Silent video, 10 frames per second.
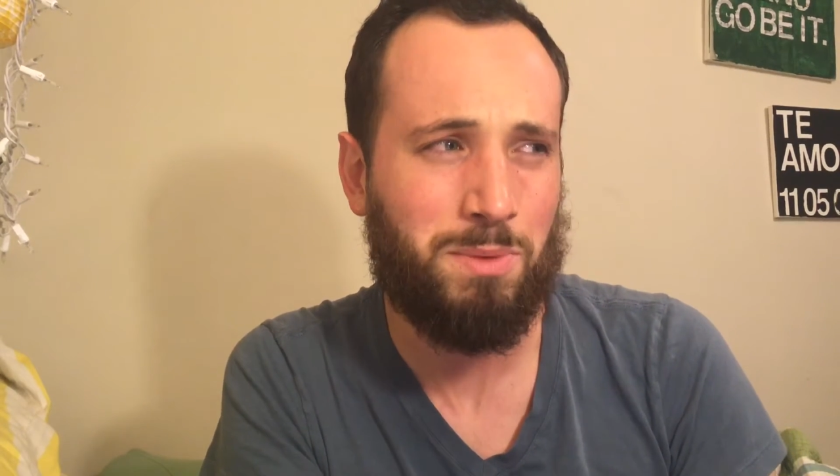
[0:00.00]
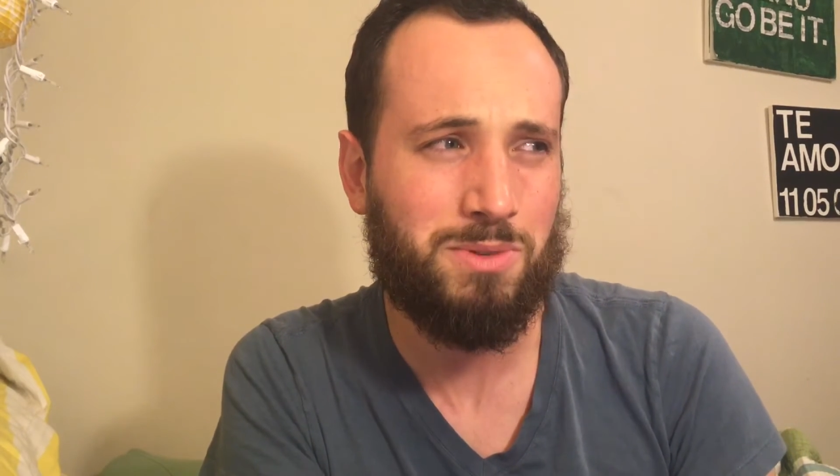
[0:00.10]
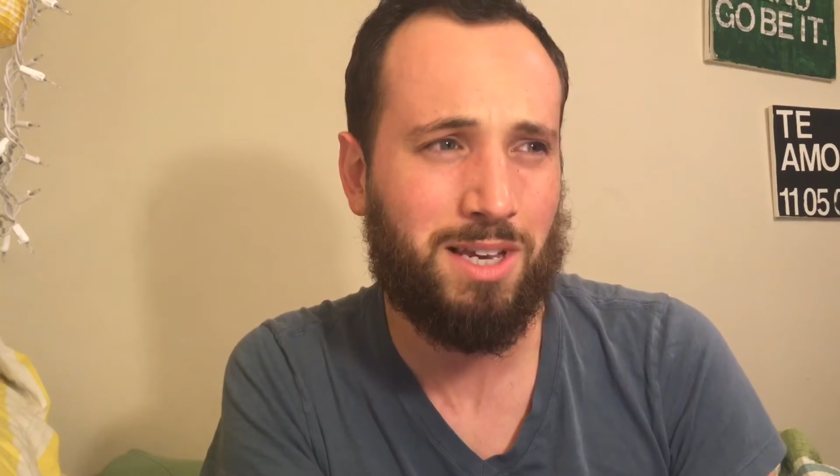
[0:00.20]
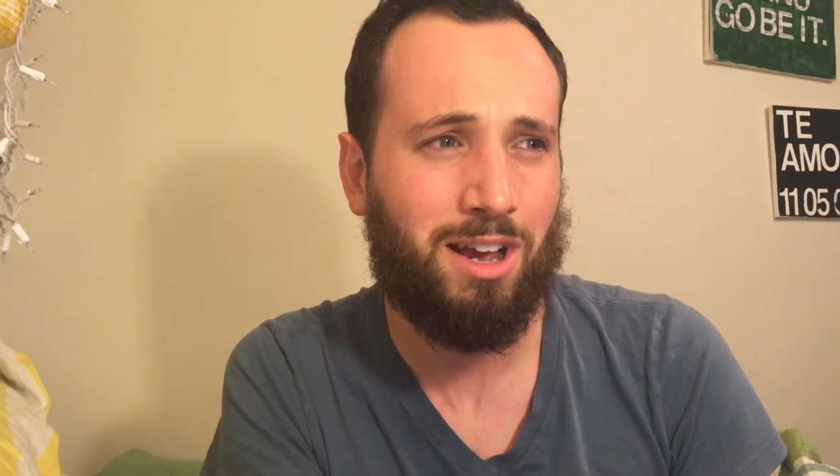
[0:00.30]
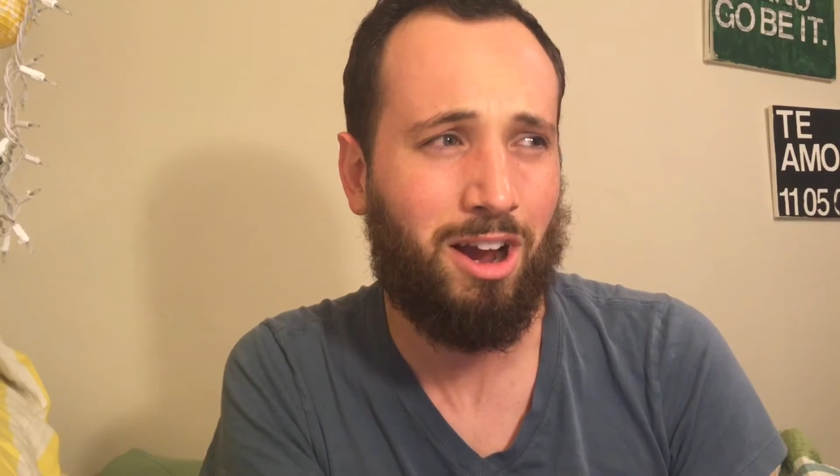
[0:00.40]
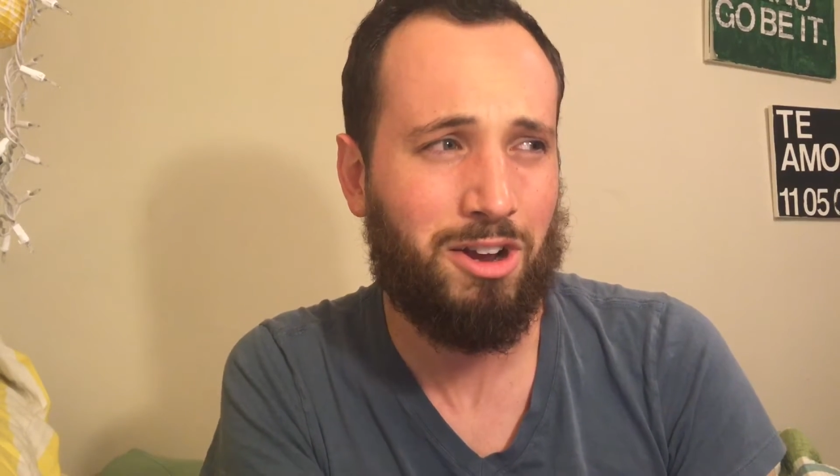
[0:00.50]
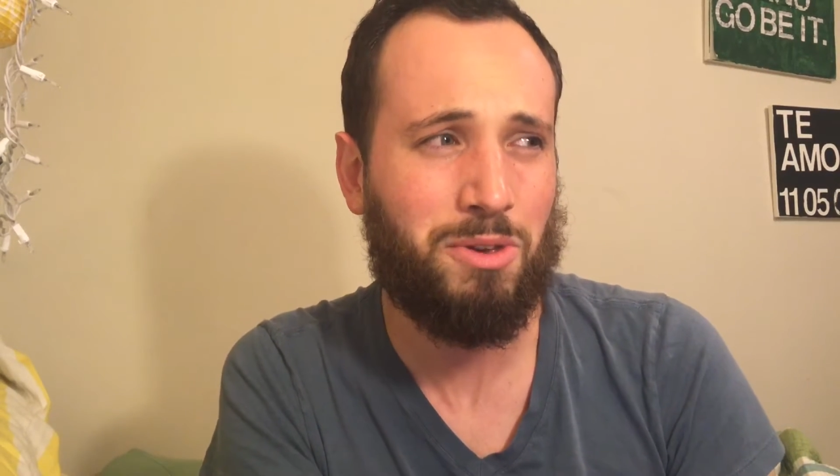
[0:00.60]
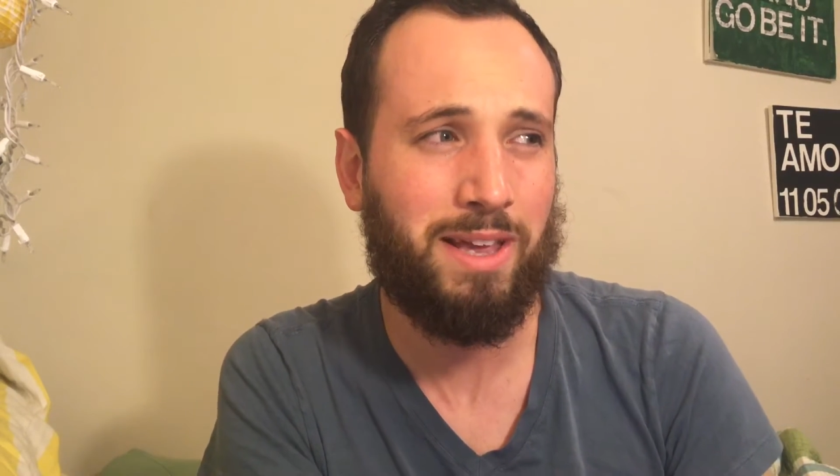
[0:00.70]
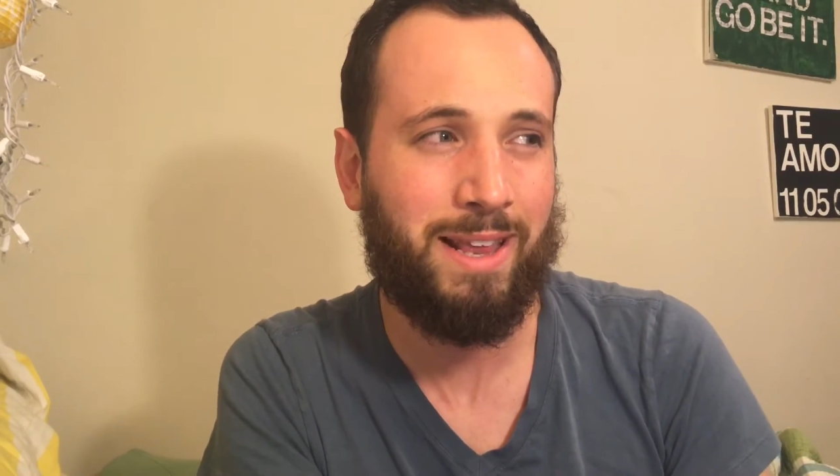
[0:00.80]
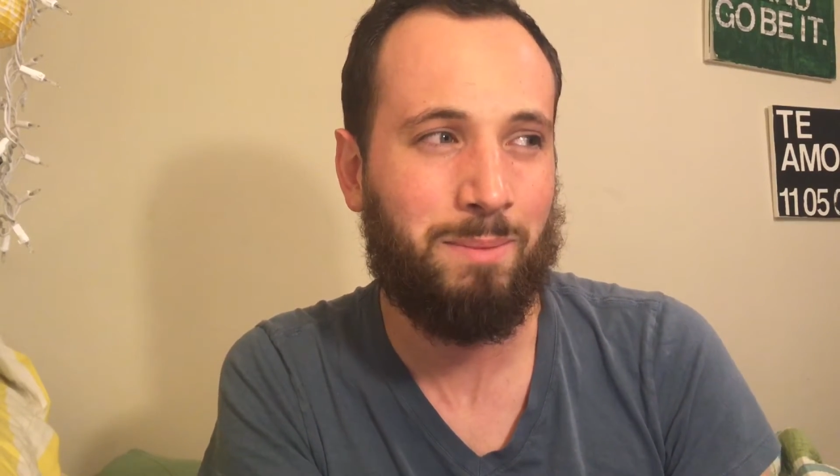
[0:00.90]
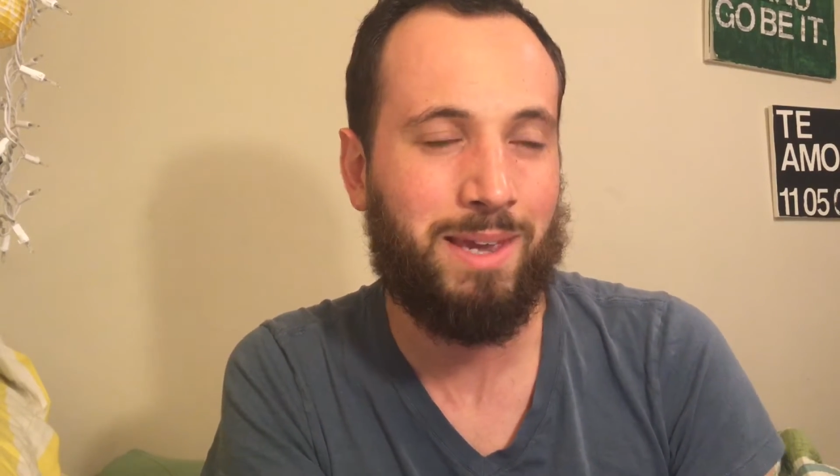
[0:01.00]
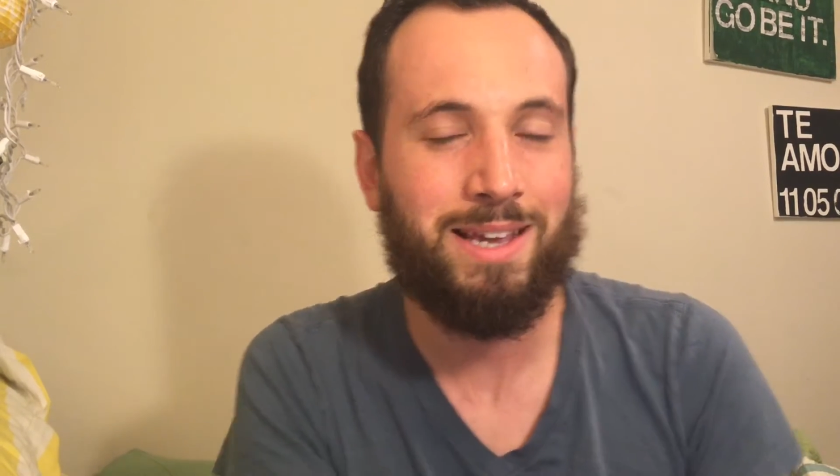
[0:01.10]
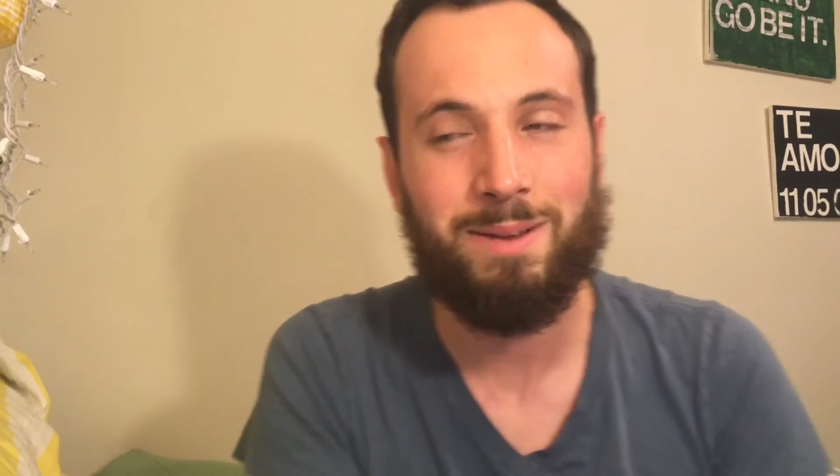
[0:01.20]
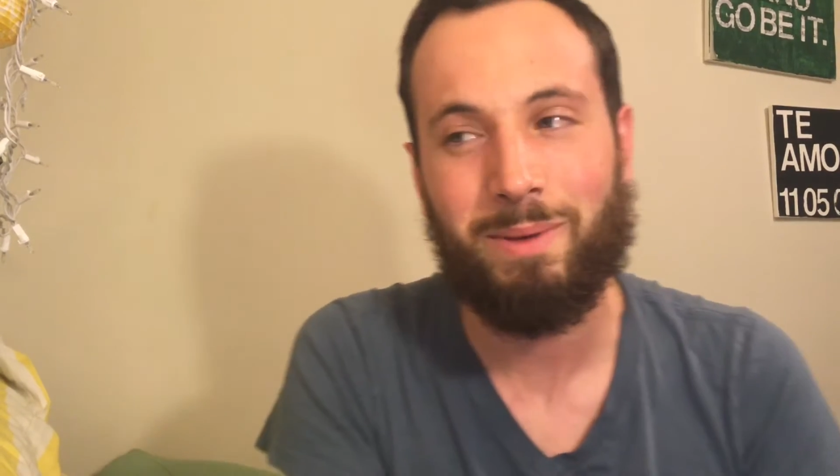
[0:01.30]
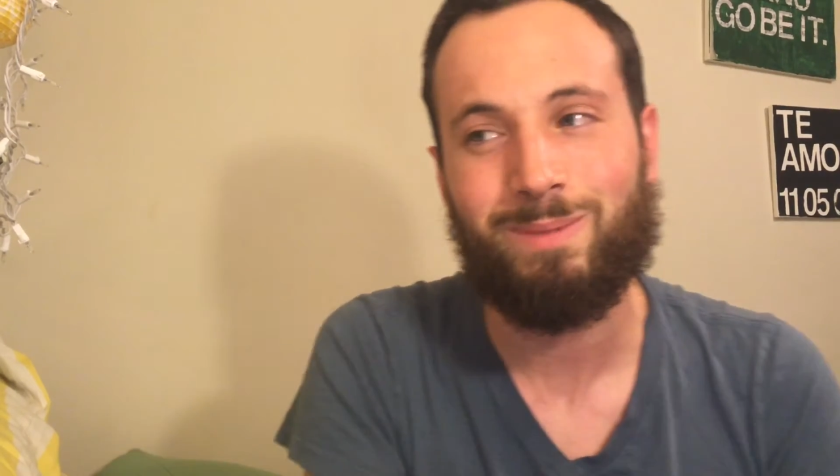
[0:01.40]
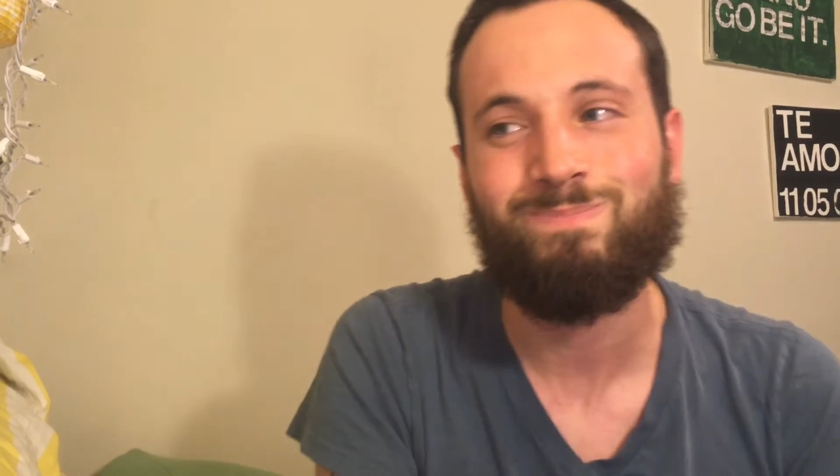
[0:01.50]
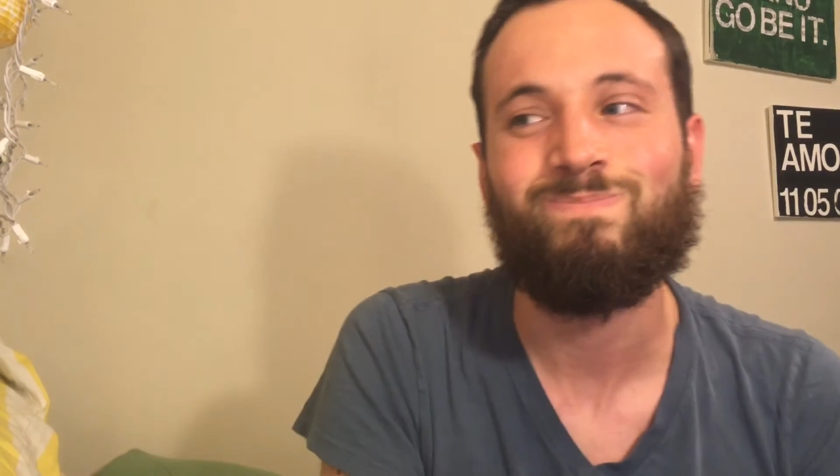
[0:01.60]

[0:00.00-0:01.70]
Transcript: music? Are you kidding me? And I'm like,